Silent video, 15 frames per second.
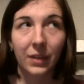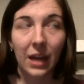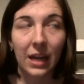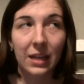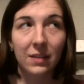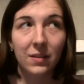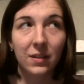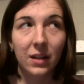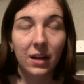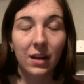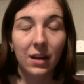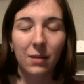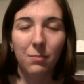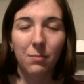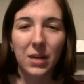
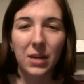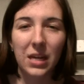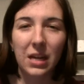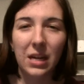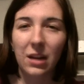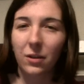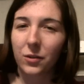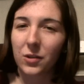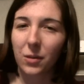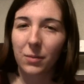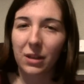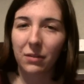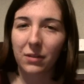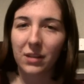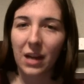It'll still
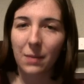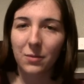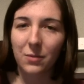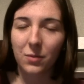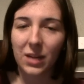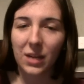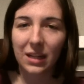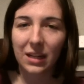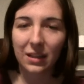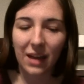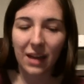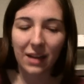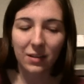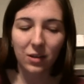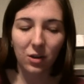be 3 times a week,
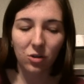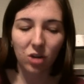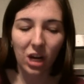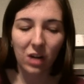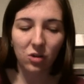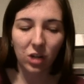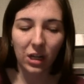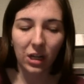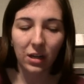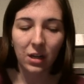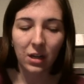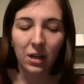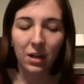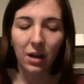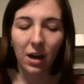that's not changing,
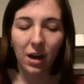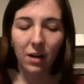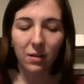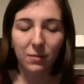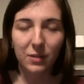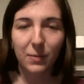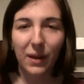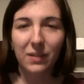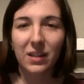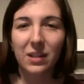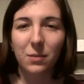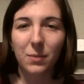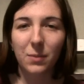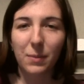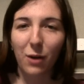and I'm expecting
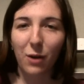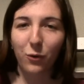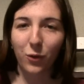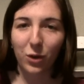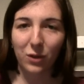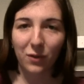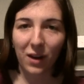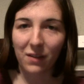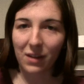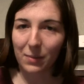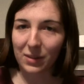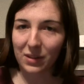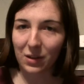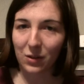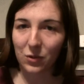it to be about 45
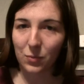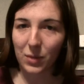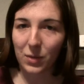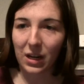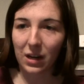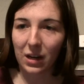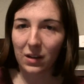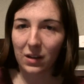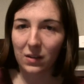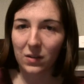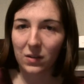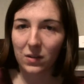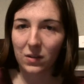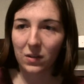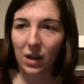episodes
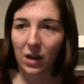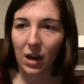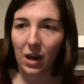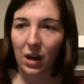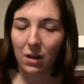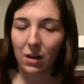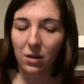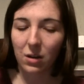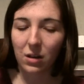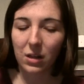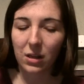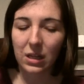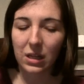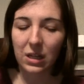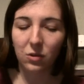because
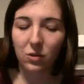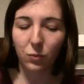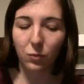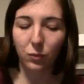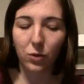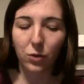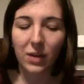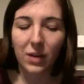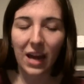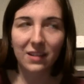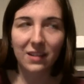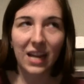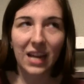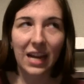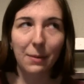each route
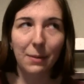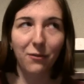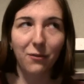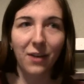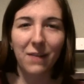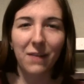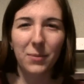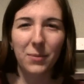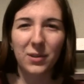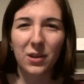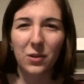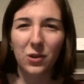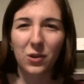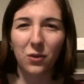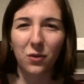has taken about 5
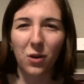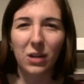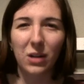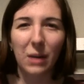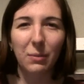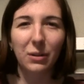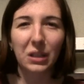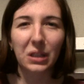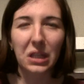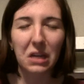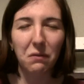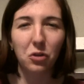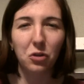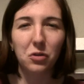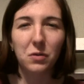episodes so far, and I
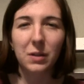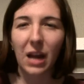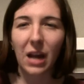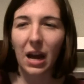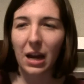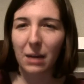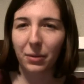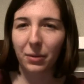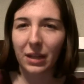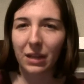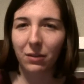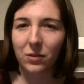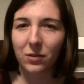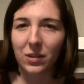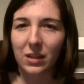believe we're doing 9
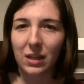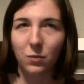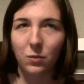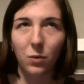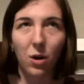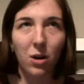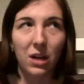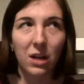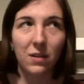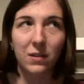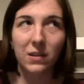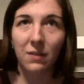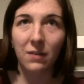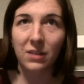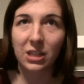playthroughs of this. We're already on
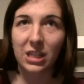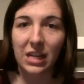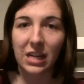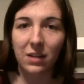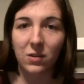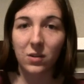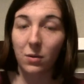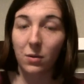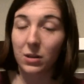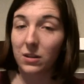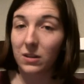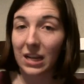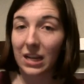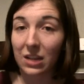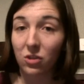17, so
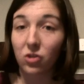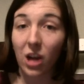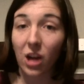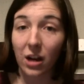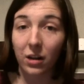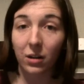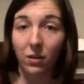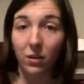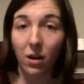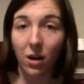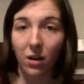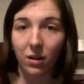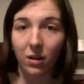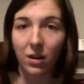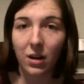it's chugging
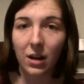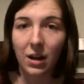along,